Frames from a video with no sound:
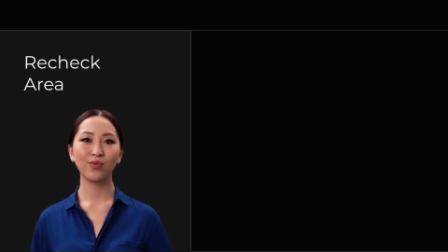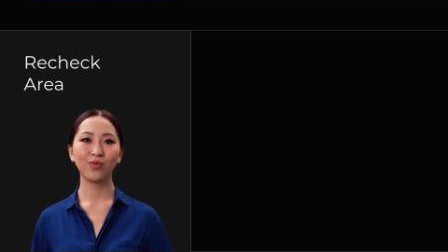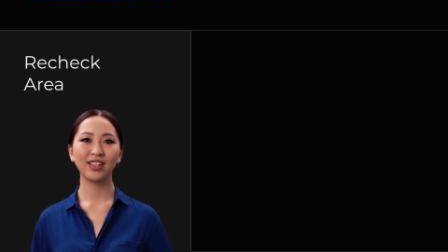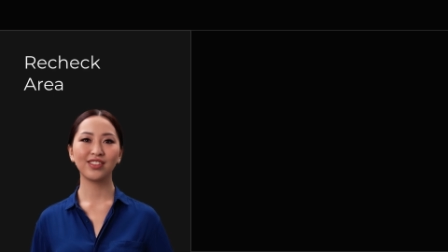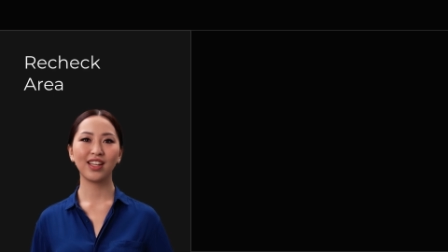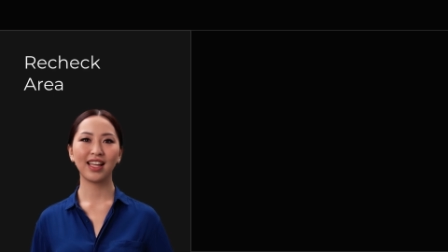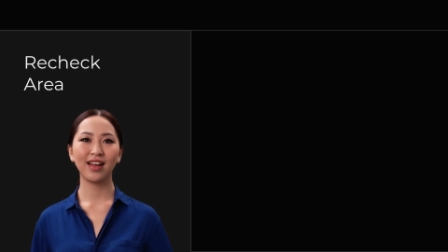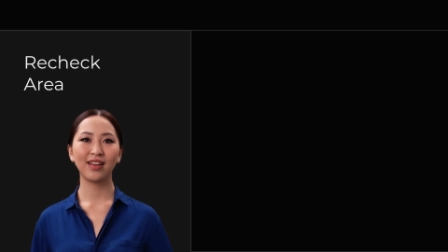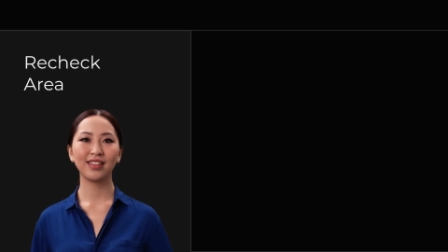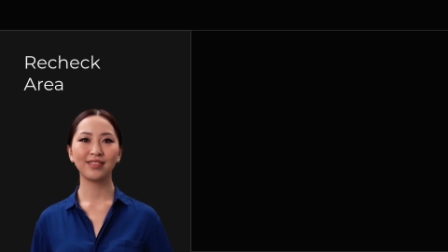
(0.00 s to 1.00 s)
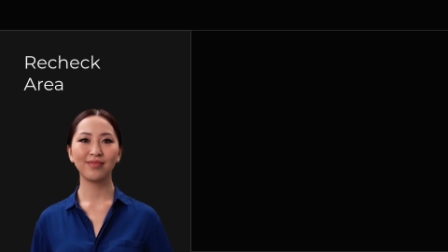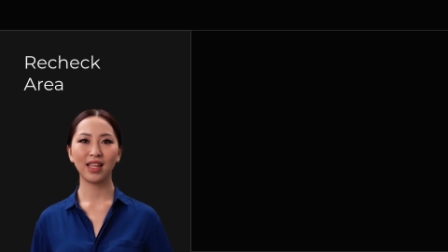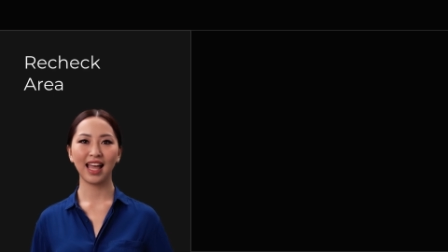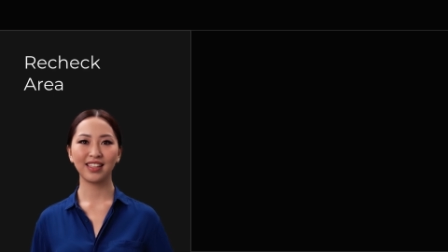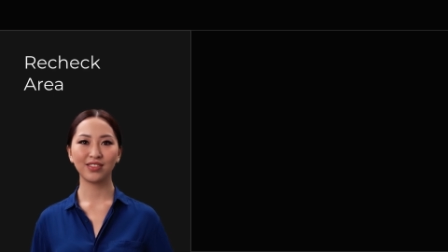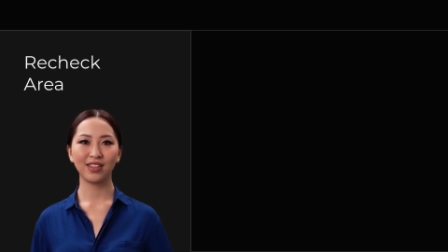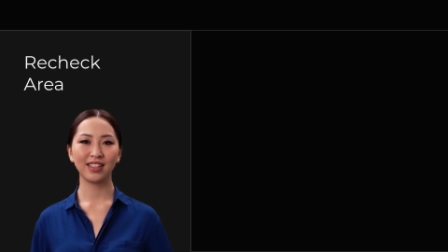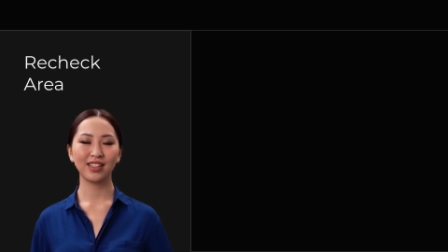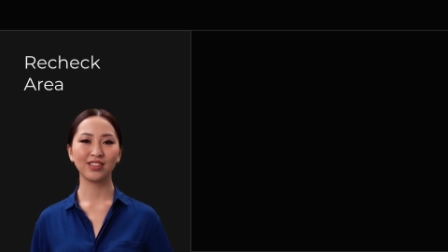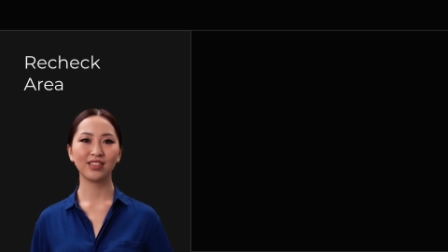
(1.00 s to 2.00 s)
Recheck areas flagged
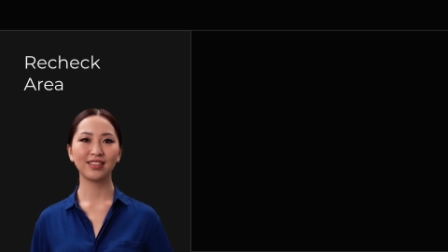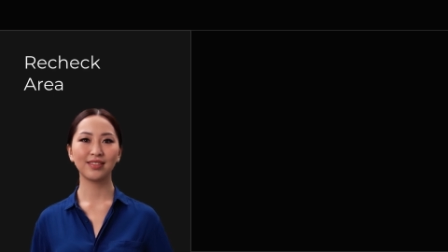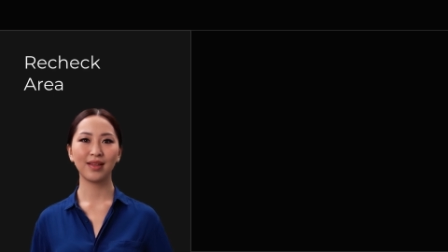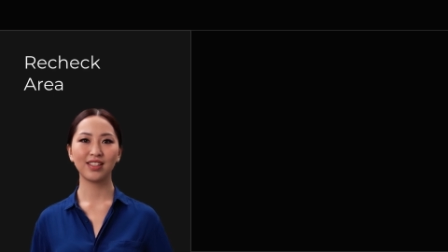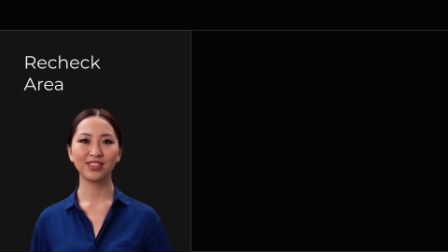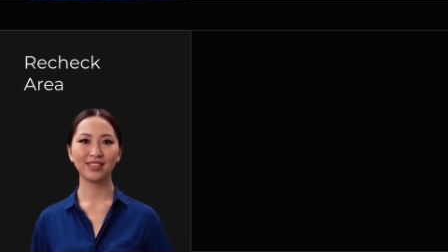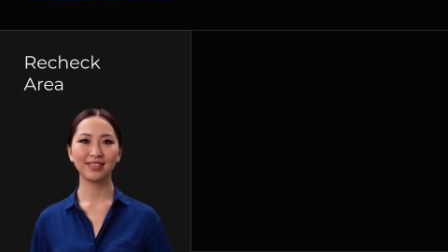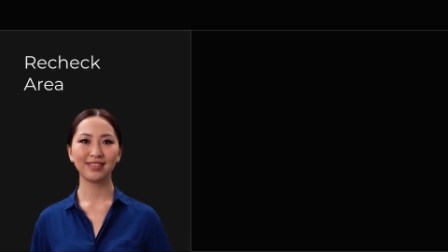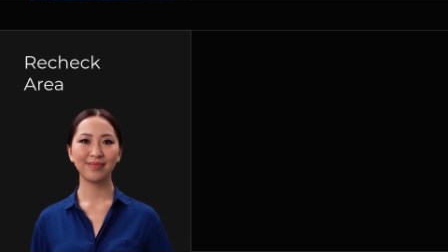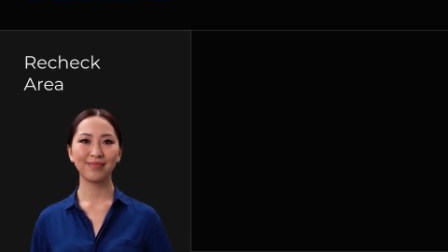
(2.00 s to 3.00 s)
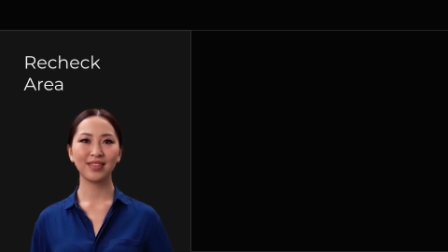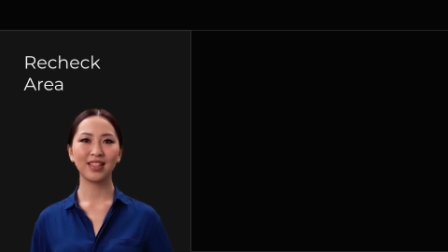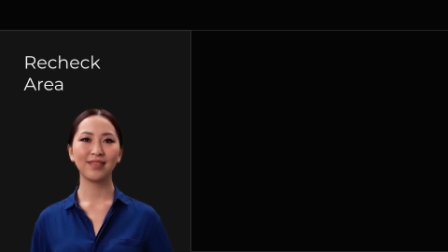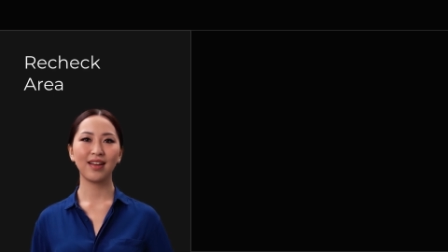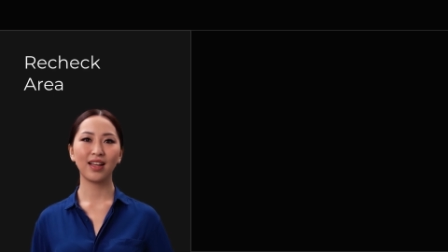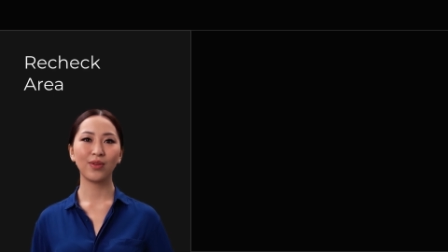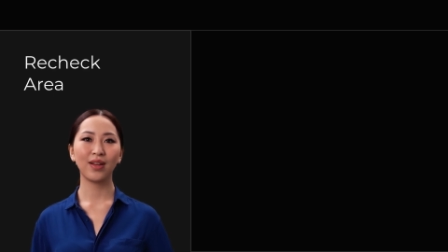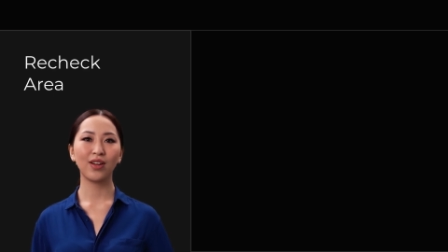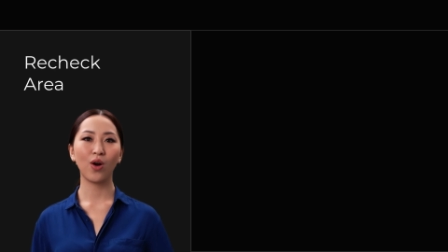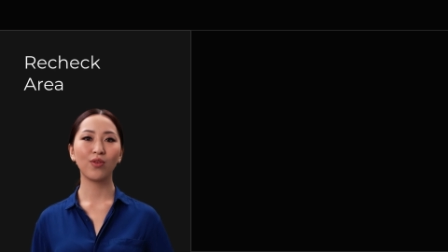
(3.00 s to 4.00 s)
during initial inspections.
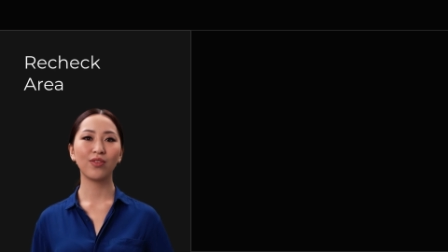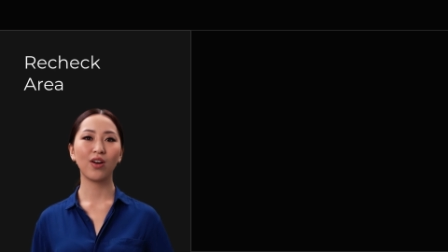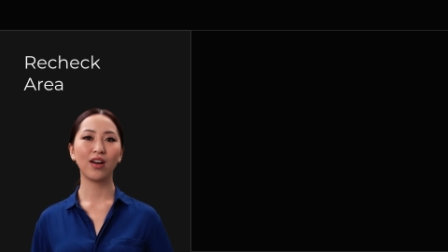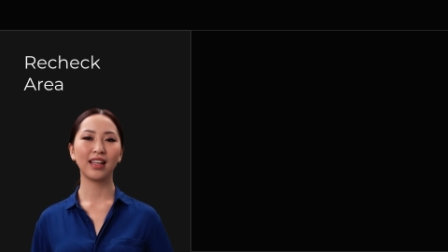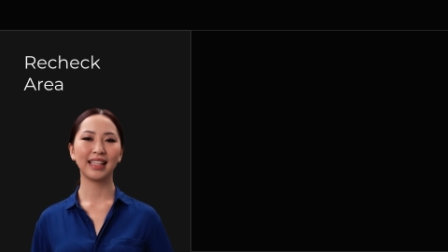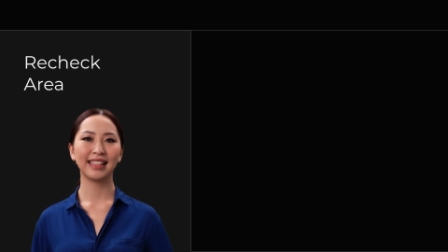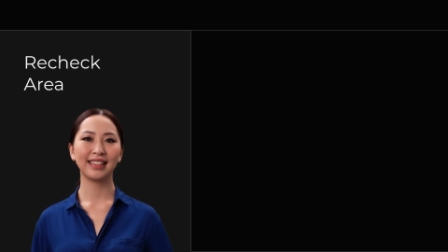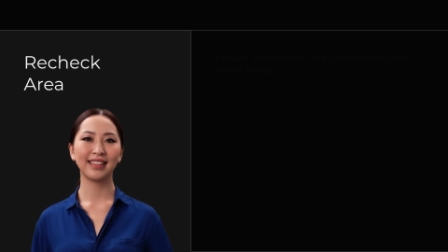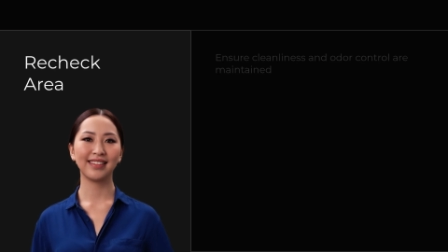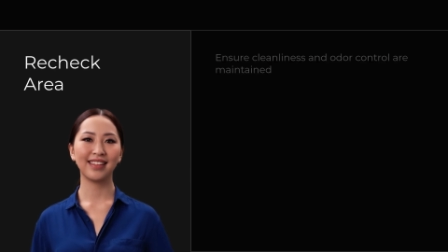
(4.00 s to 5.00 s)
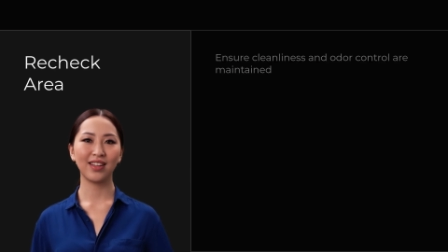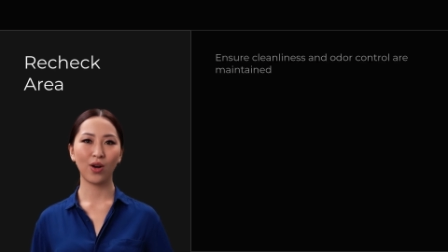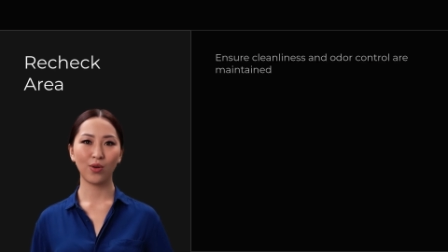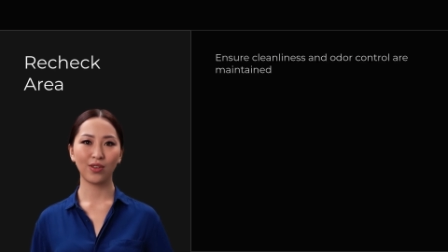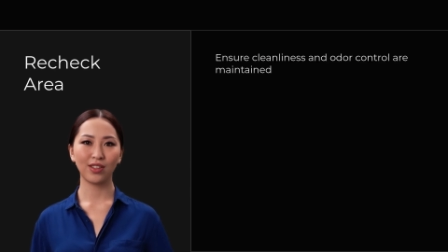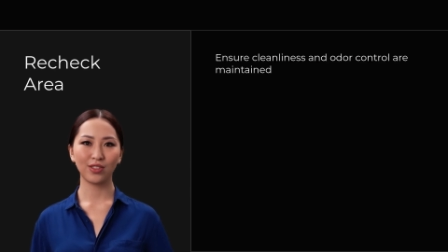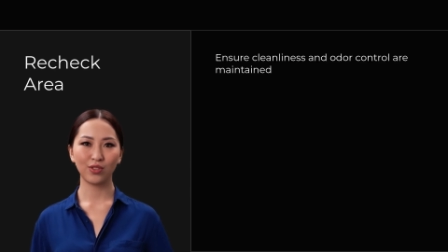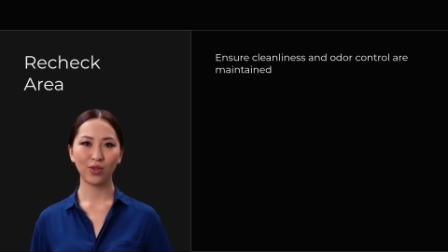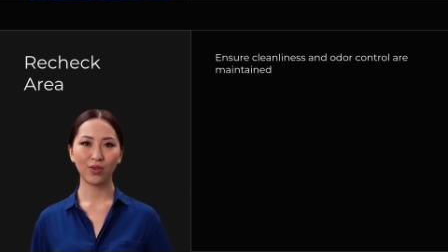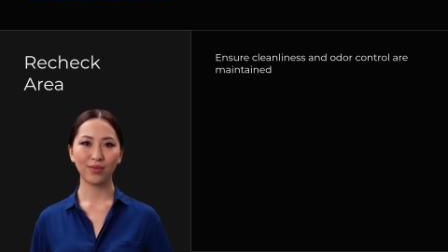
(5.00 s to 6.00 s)
Evaluate overall cleanliness and odor
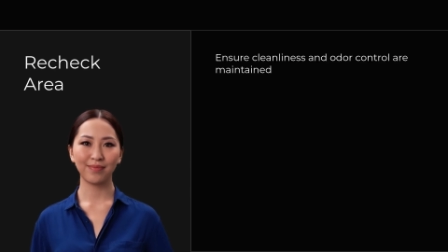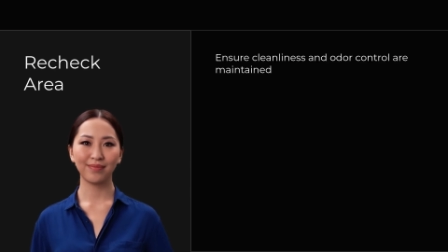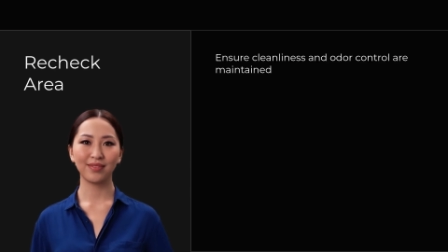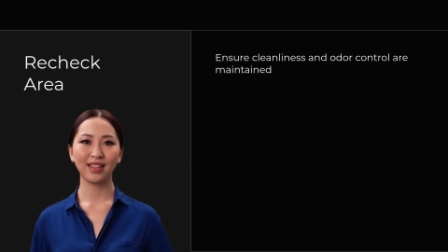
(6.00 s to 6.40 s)
control.